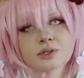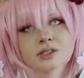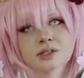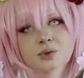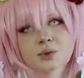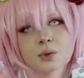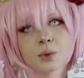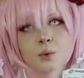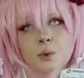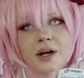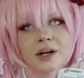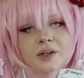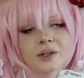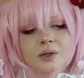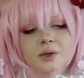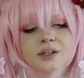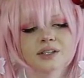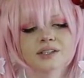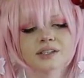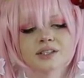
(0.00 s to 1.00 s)
ones a little while
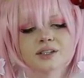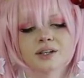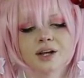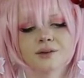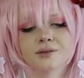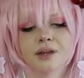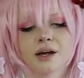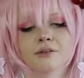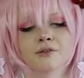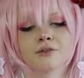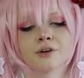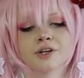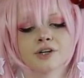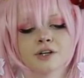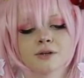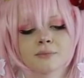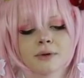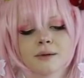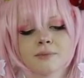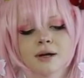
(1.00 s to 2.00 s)
ago, I still have that
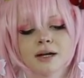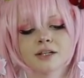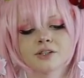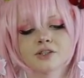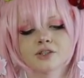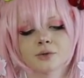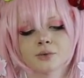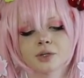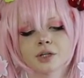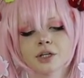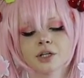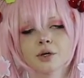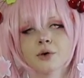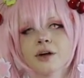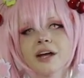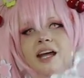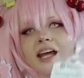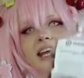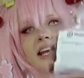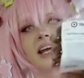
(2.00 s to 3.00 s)
fresh in my mind. So we're gonna
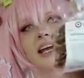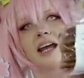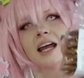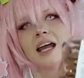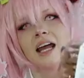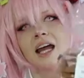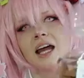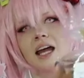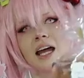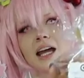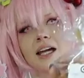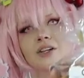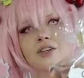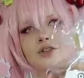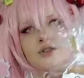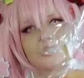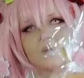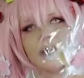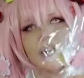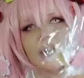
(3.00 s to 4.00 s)
go ahead
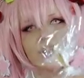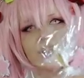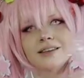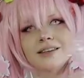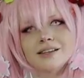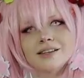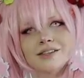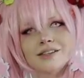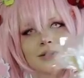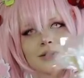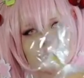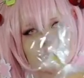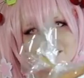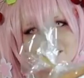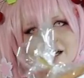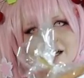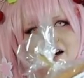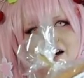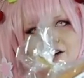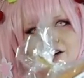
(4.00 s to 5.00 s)
and try the
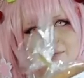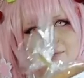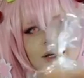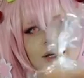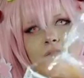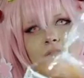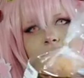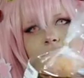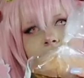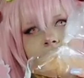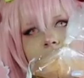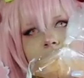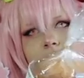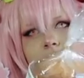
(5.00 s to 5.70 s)
salted caramel